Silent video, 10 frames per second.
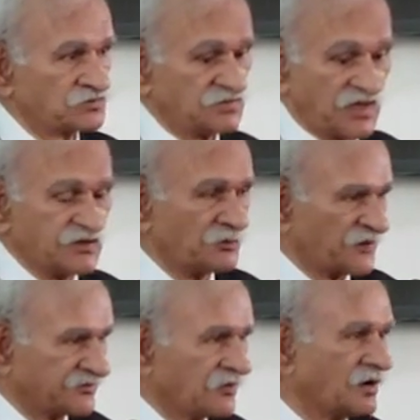Then the
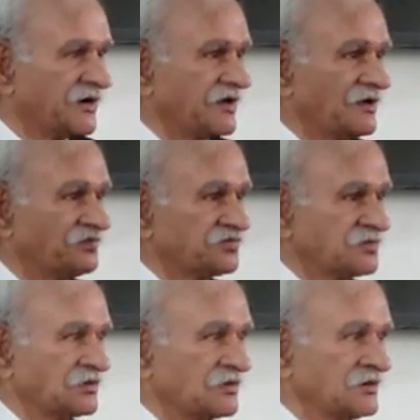Patwari
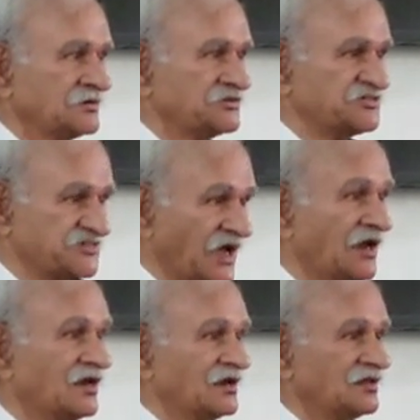
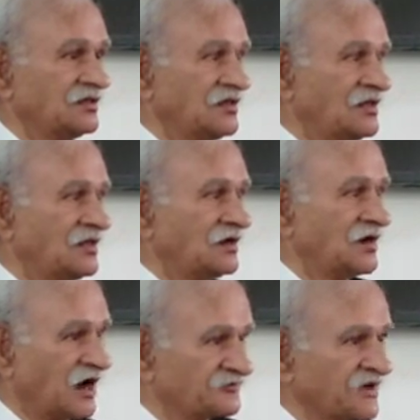shall,
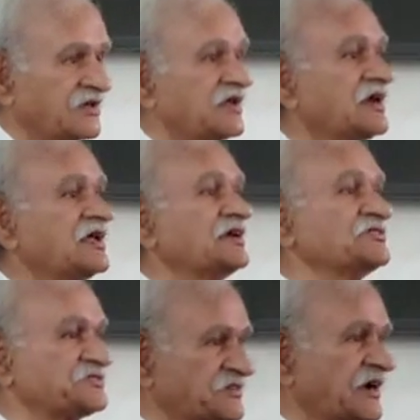after hearing
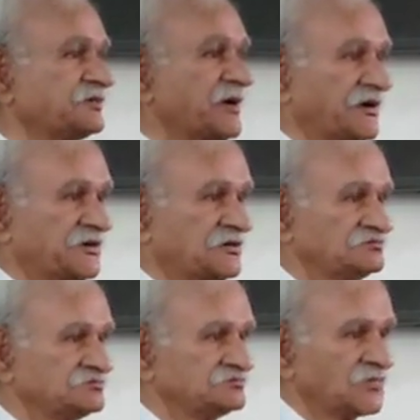his statement,
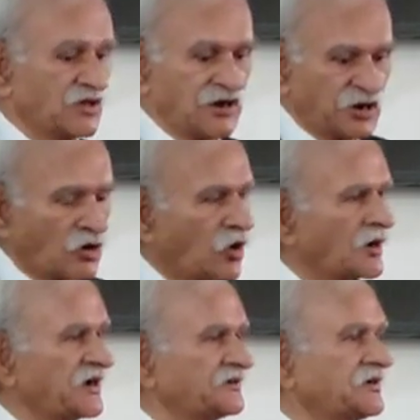
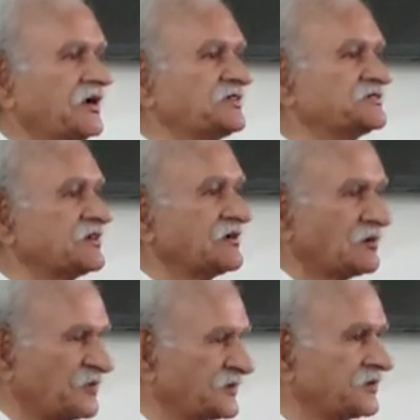record it's in
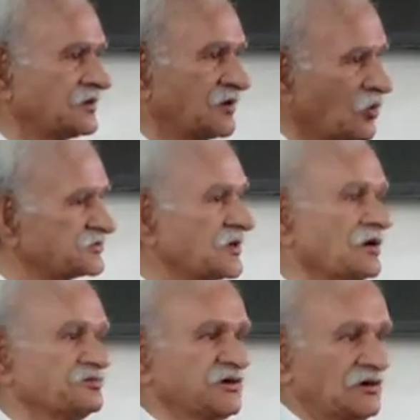Rapat
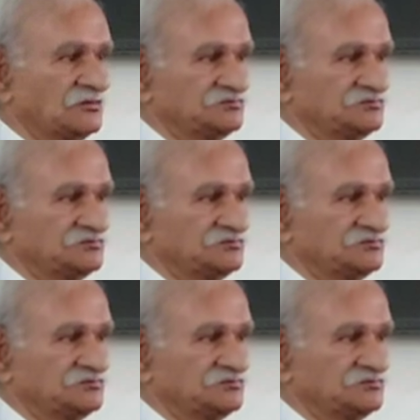Roznamcha.